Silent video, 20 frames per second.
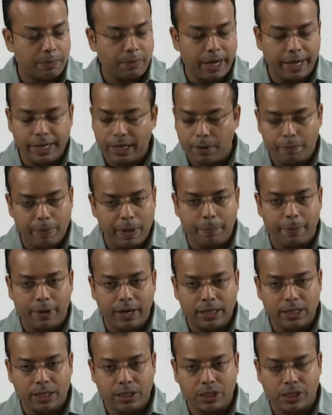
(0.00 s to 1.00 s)
kind of
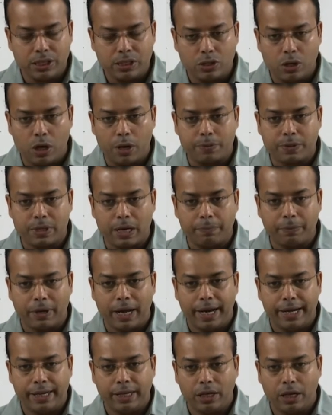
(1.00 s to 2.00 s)
vaporizations of some
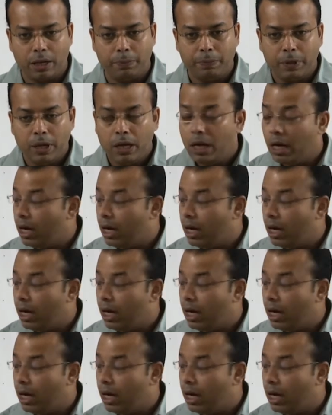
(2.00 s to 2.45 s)
kind of